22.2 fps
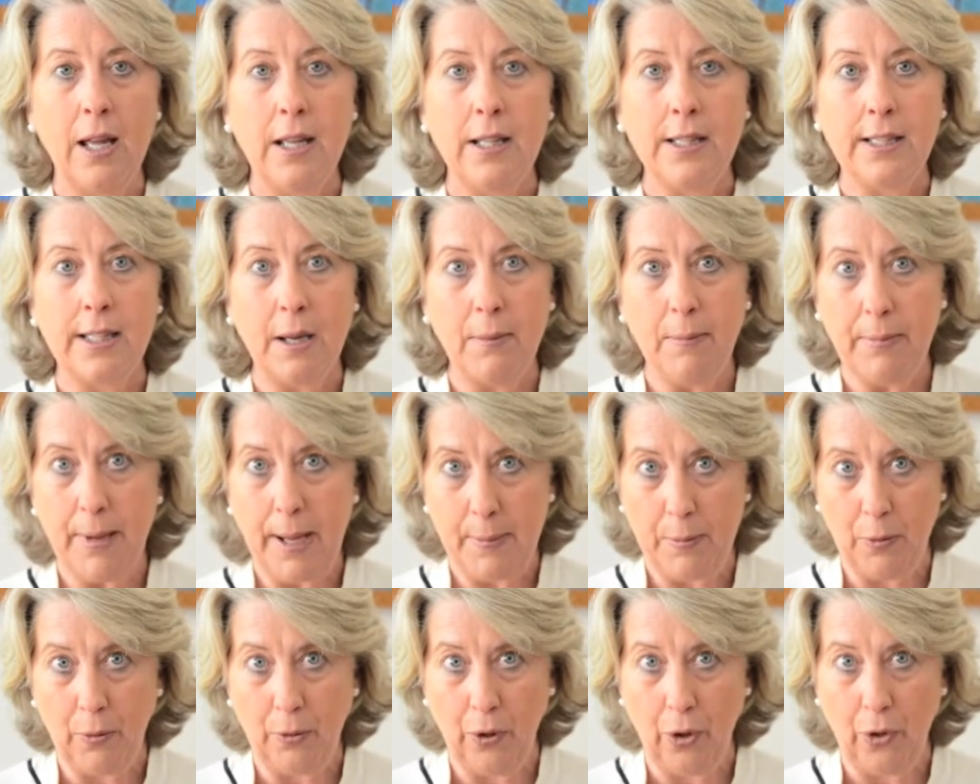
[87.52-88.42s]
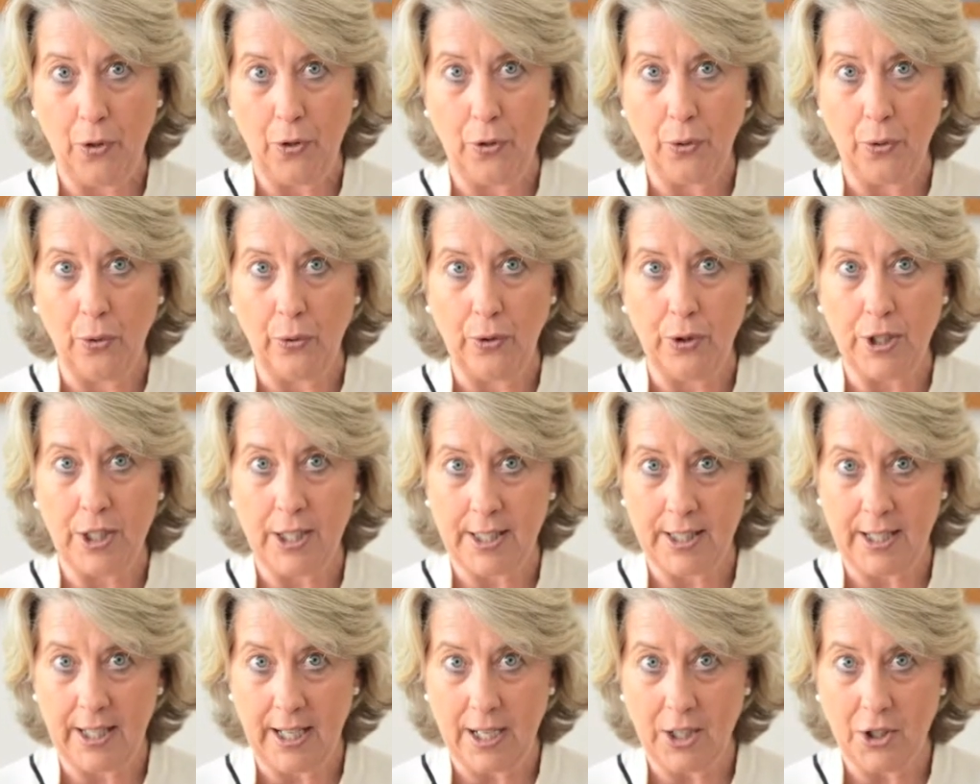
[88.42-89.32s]
Some people go through
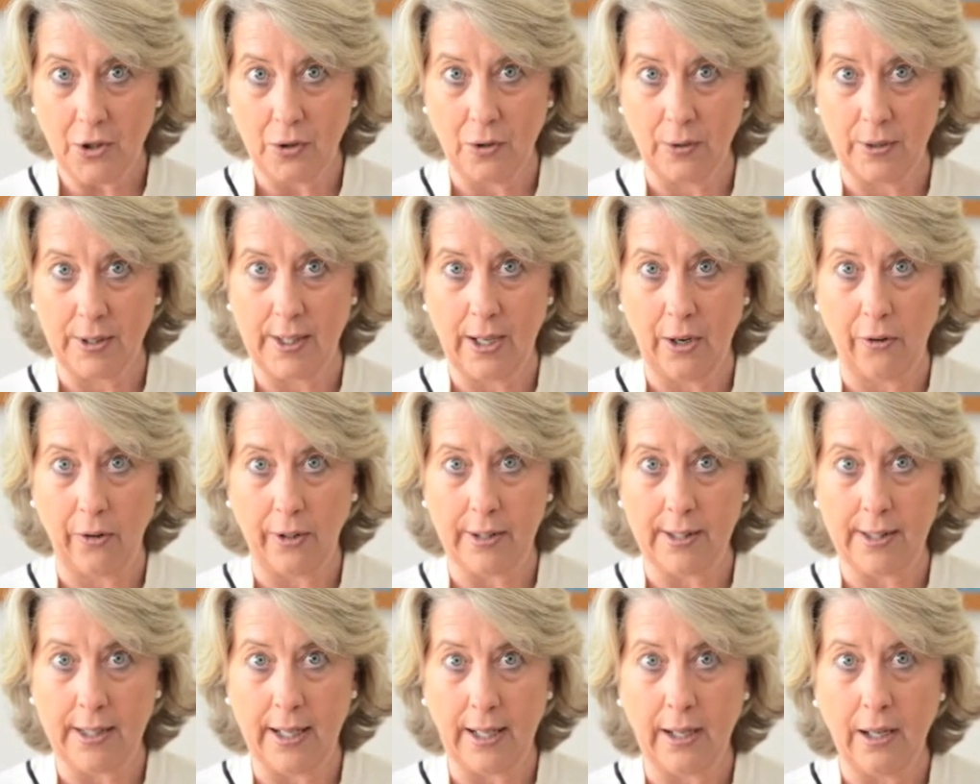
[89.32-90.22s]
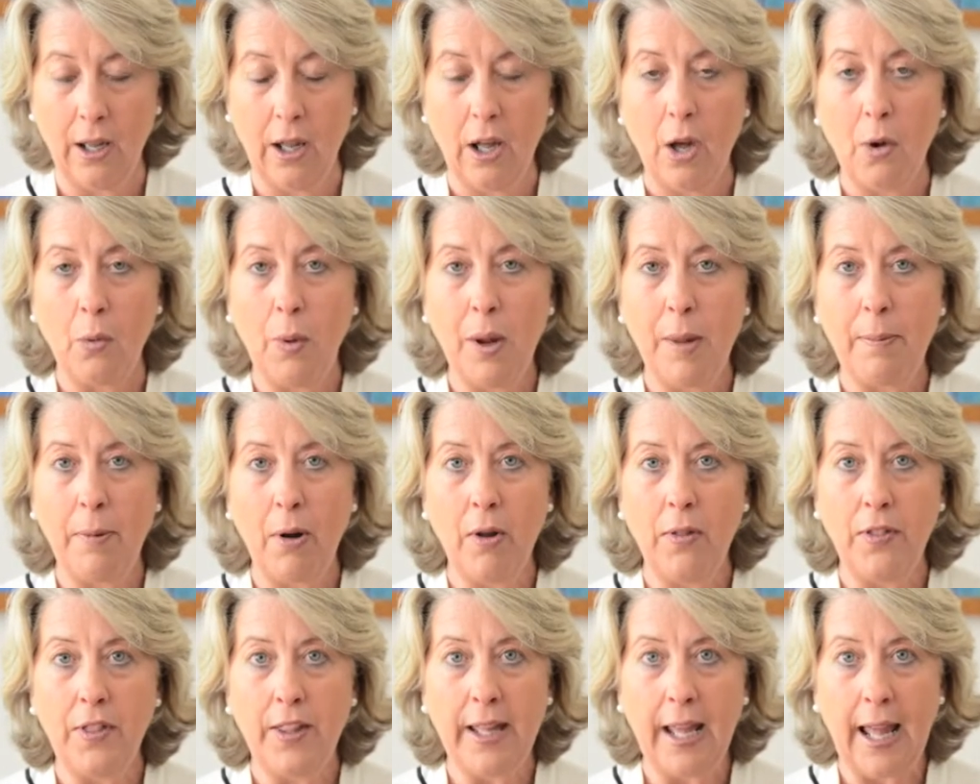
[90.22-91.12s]
gestational surrogacy, where
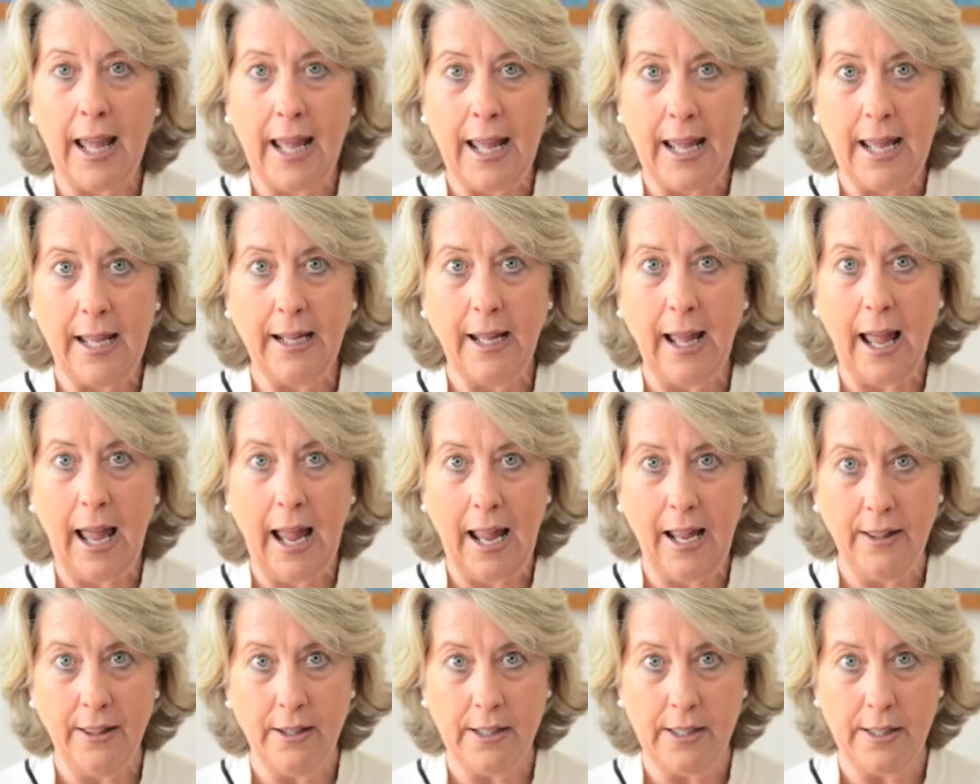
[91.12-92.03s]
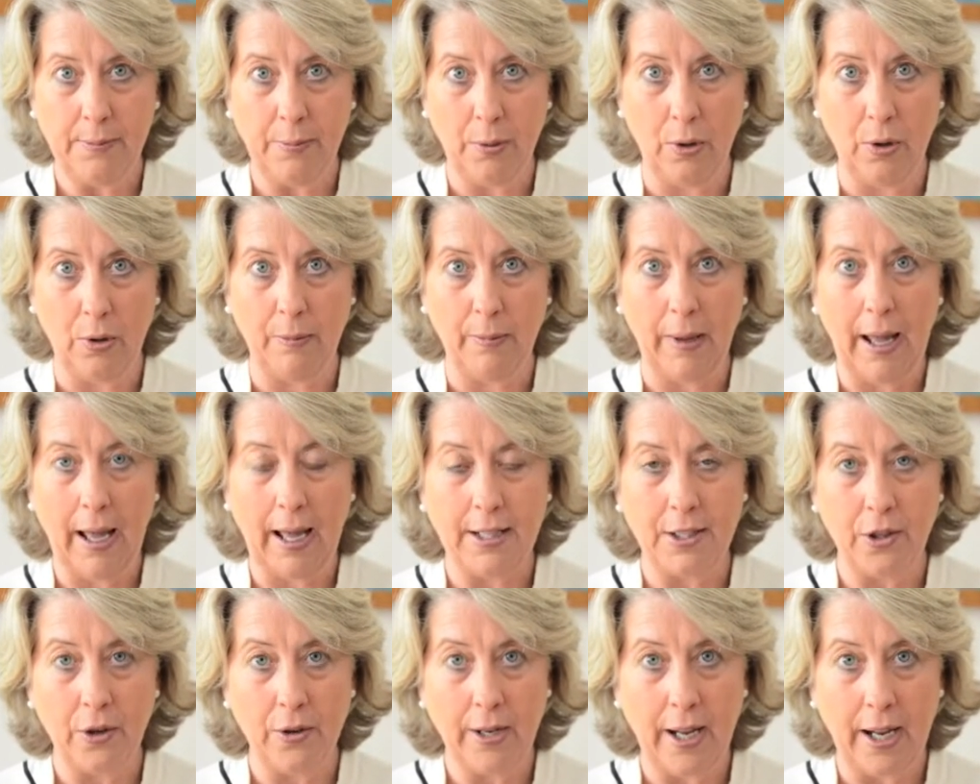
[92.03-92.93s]
both the egg and the sperm are
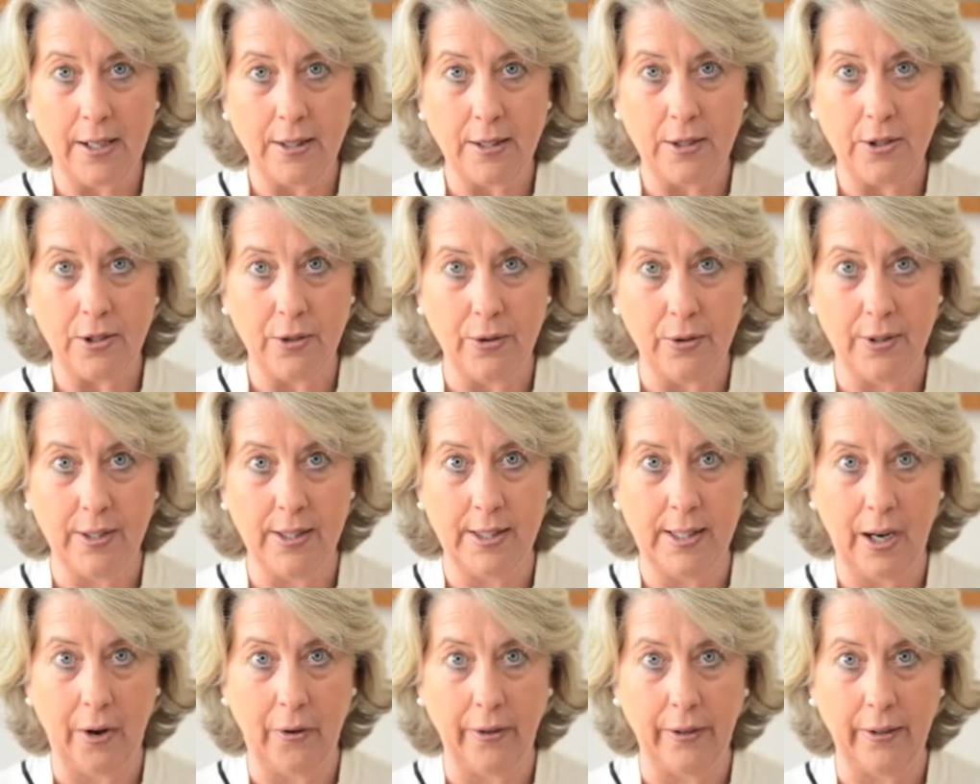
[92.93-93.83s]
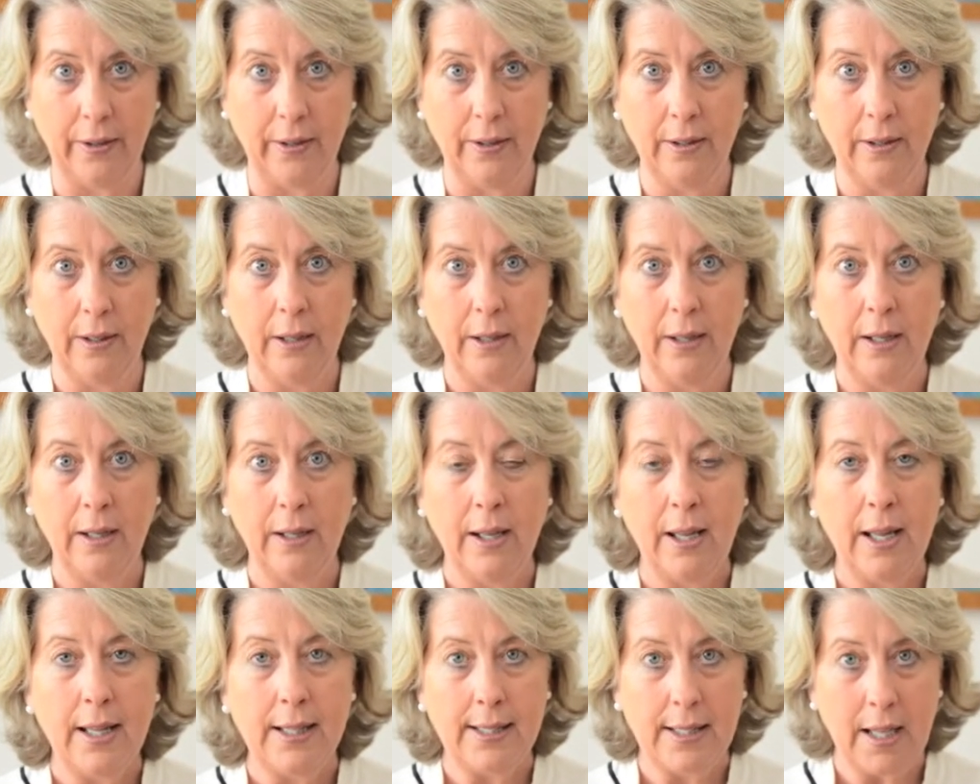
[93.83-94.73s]
donated to the surrogate,
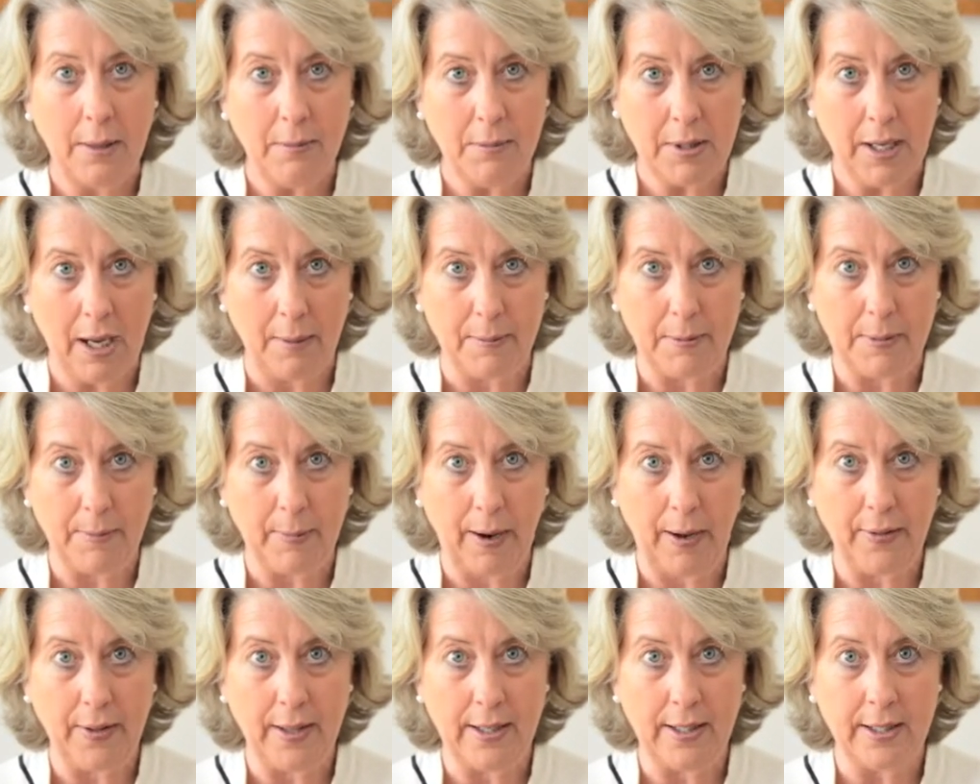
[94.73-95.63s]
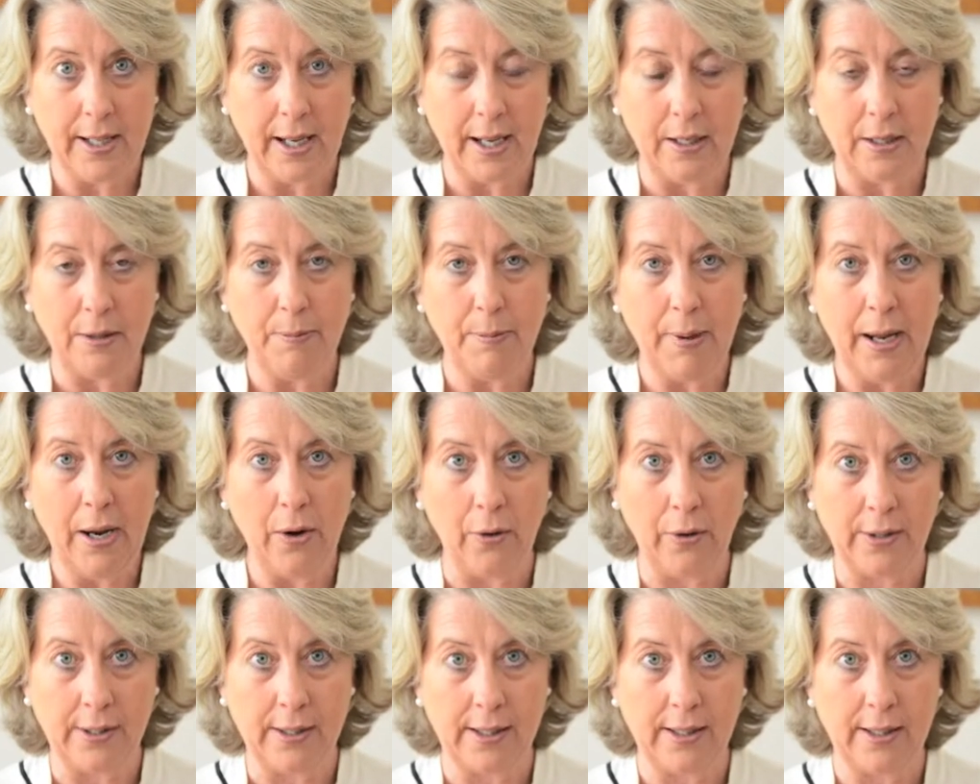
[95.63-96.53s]
sometimes by the intended
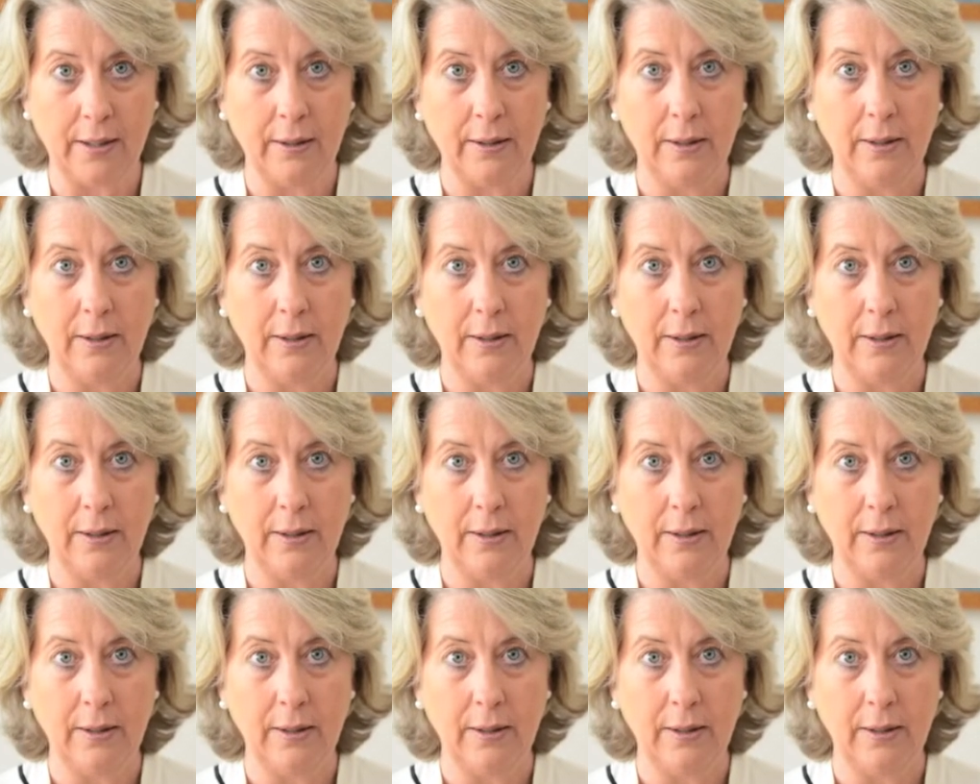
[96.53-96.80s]
parents.